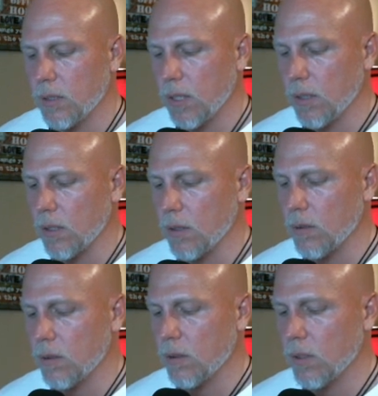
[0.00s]

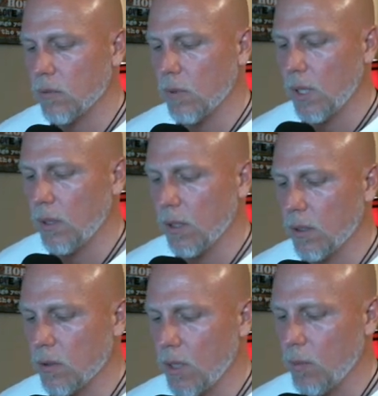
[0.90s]
sentence. This one I think
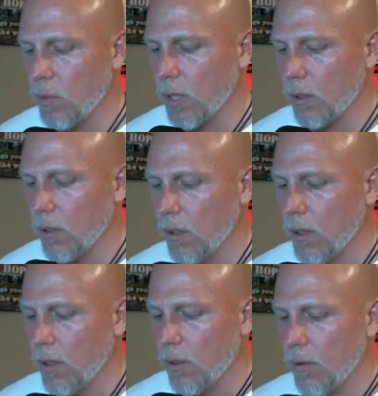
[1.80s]
is a lot better.
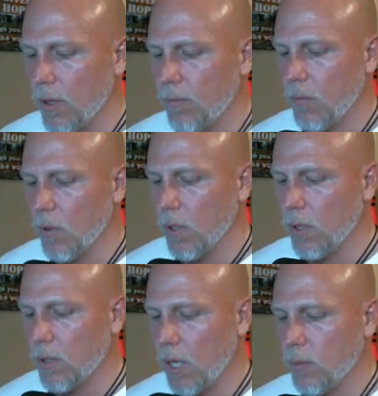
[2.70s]
Therefore,
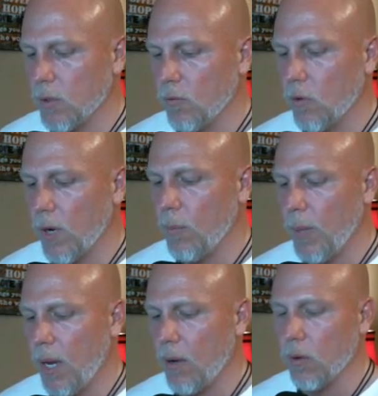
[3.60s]
in times of great
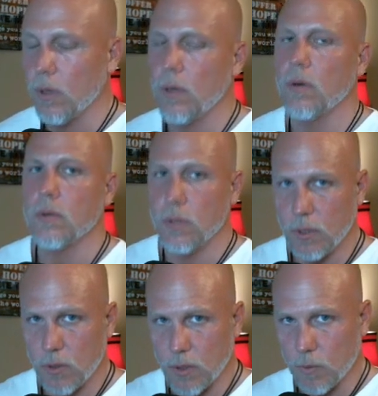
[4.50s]
power,
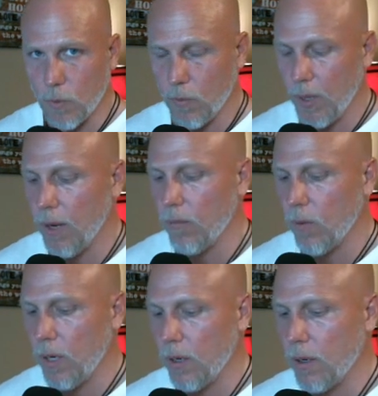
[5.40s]
such as what we have
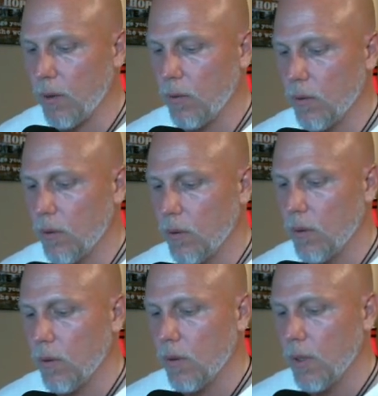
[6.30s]
right now,
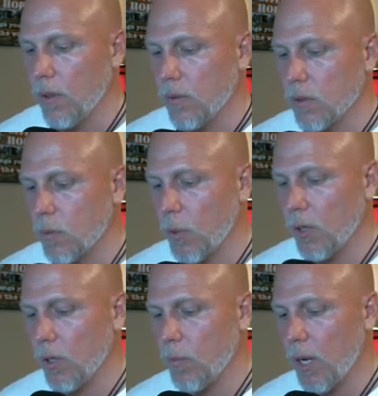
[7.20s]
the
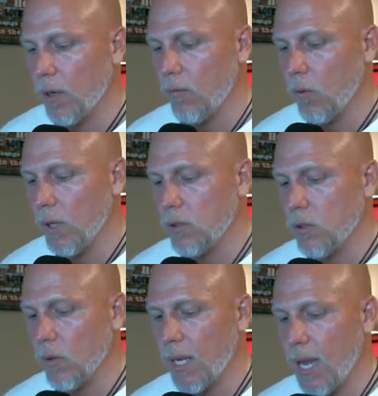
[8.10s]
superior man avoids
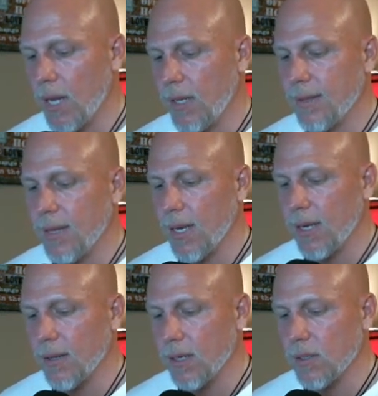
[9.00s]
doing
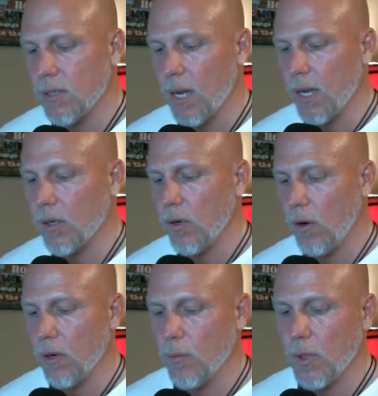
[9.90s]
anything that is not in
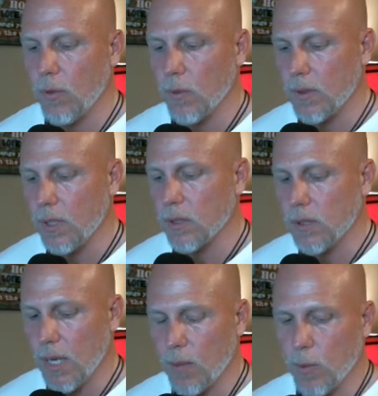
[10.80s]
harmony with the
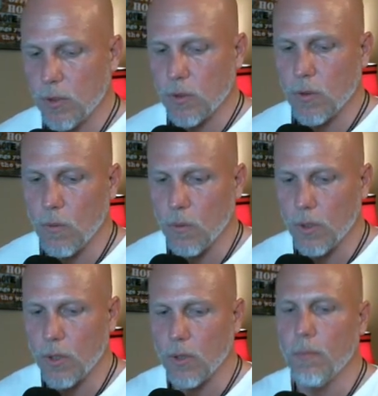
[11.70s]
established
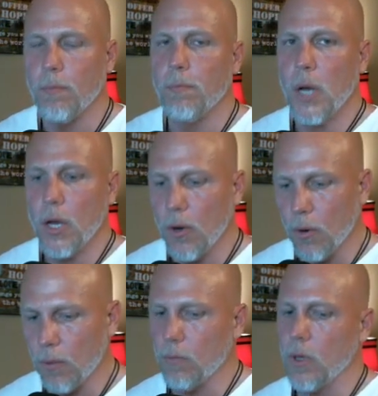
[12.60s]
order.
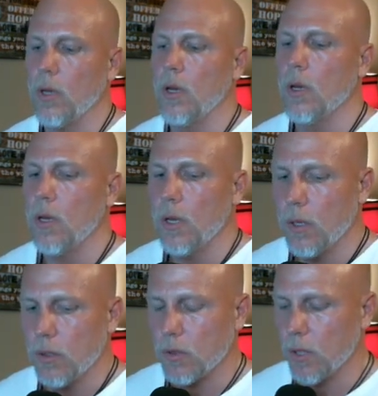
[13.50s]
Boom.
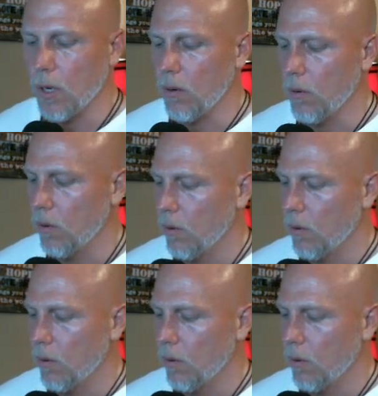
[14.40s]
So,